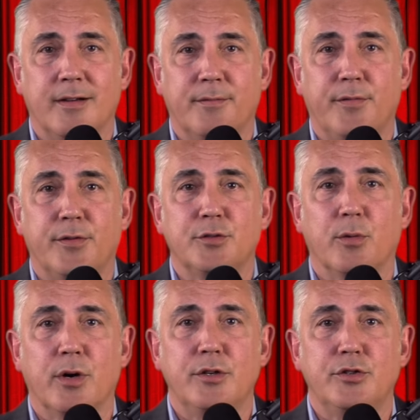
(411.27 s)
reverse
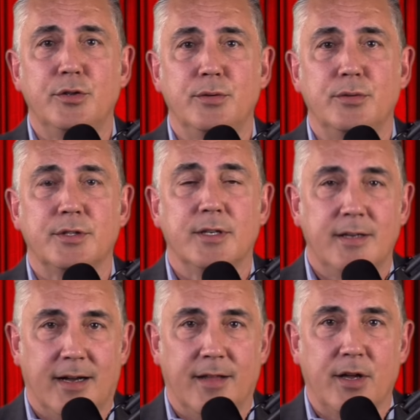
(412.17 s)
mortgage news
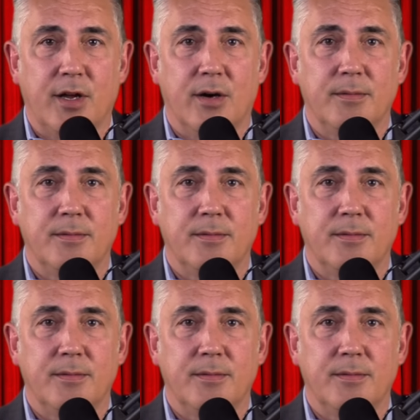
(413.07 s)
on the go.